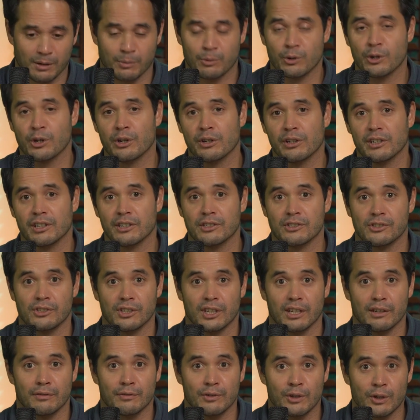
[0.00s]
Curious
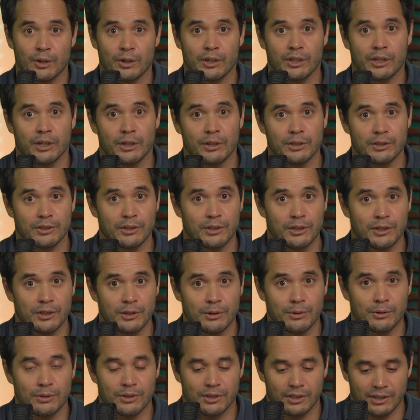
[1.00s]
if you're going to
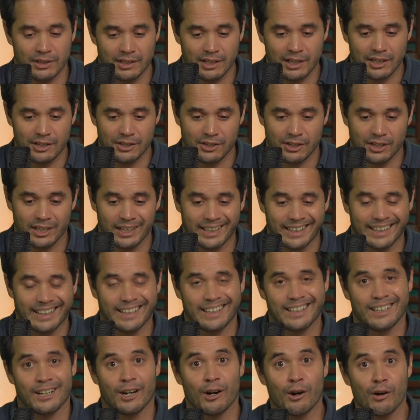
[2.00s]
use this
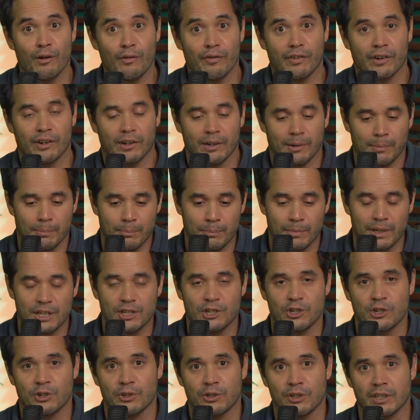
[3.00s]
over
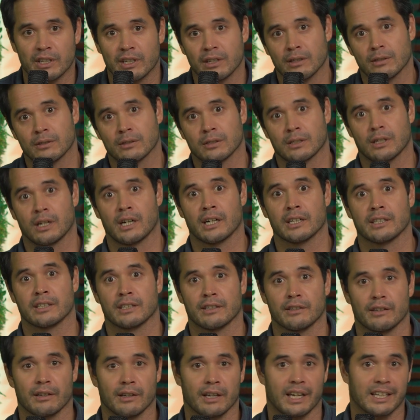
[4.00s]
Midjourney or
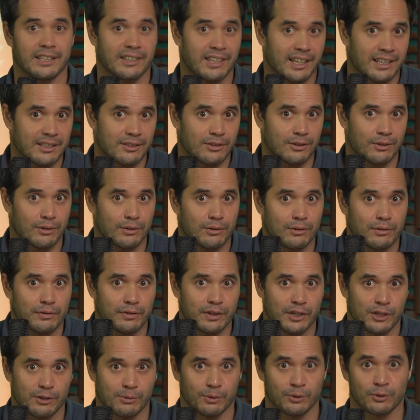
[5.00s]
other
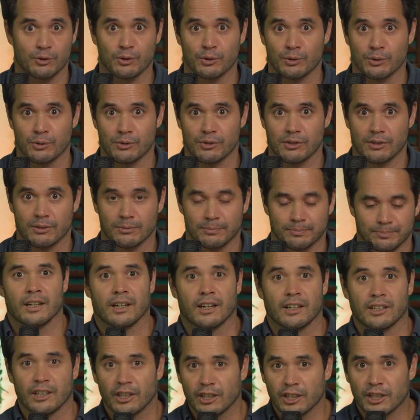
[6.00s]
text-to-visual tools.
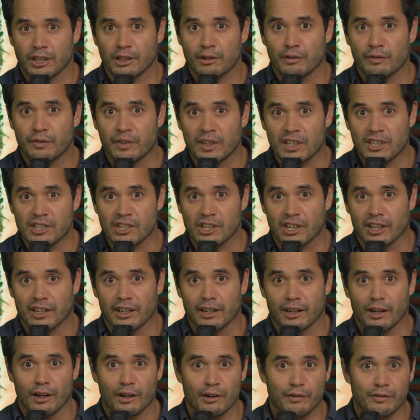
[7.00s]
Another new
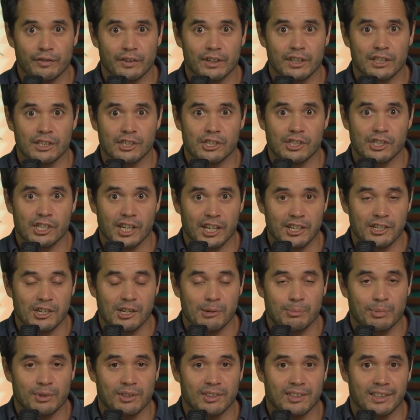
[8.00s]
feature of
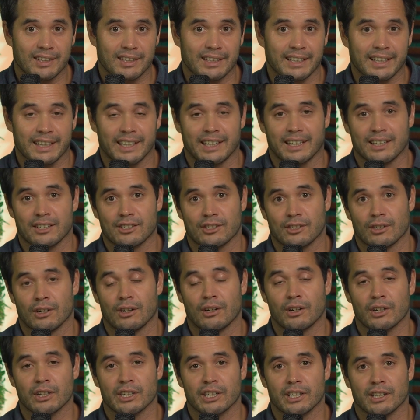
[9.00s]
ChatGPT is
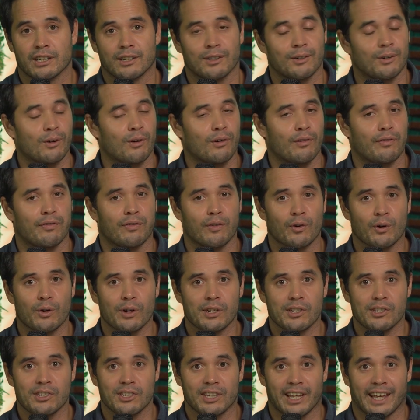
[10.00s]
audio or
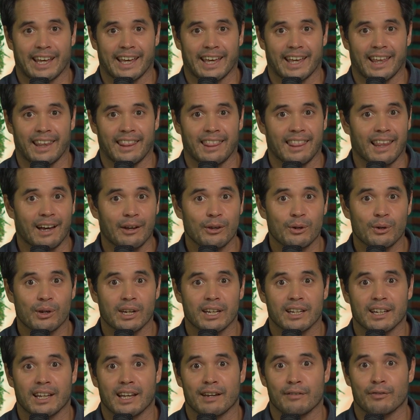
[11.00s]
voice, and now you
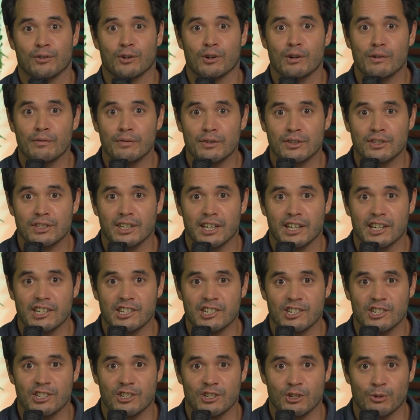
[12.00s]
can have
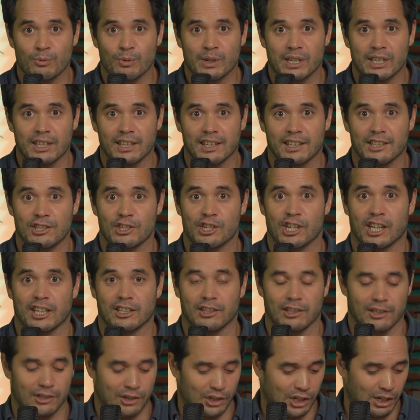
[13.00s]
conversations with
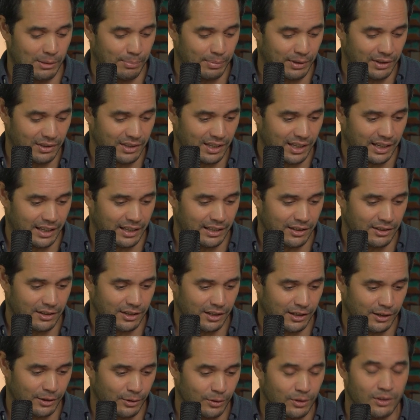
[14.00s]
ChatGPT.
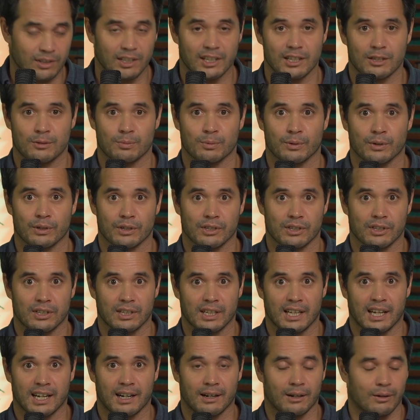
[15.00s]
So this works
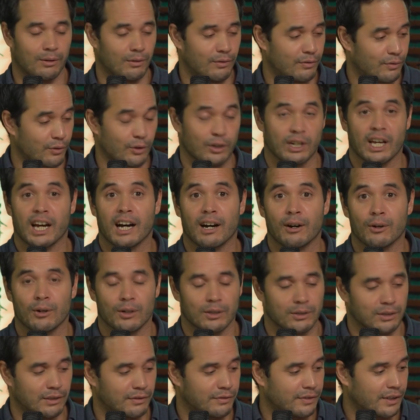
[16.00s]
now
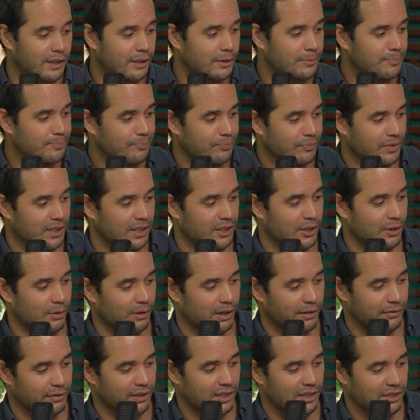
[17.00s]
on the phone. You
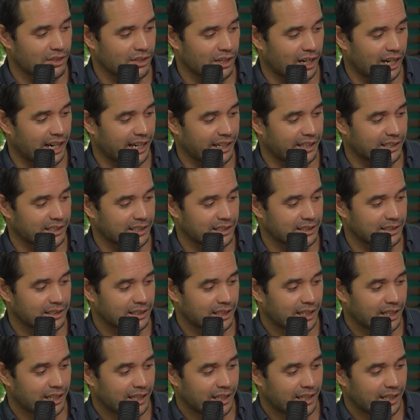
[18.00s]
have this icon,
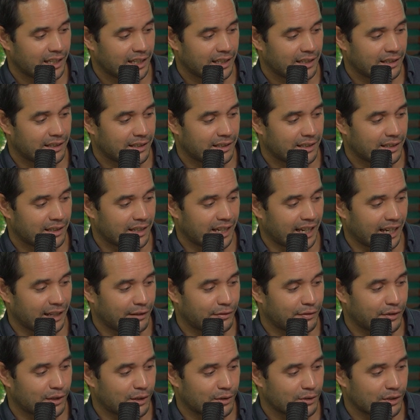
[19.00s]
the
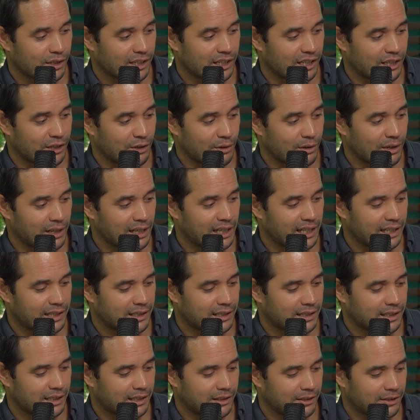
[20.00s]
headphones, and then you click
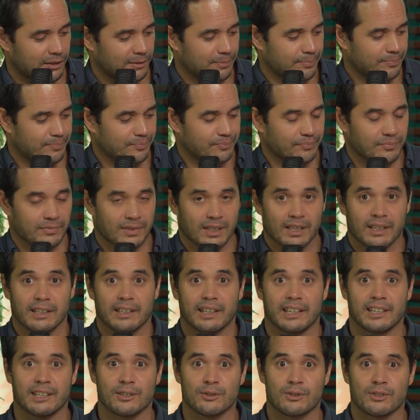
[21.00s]
on it.
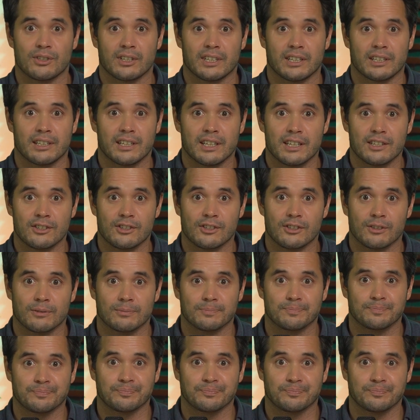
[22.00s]
Then you see this.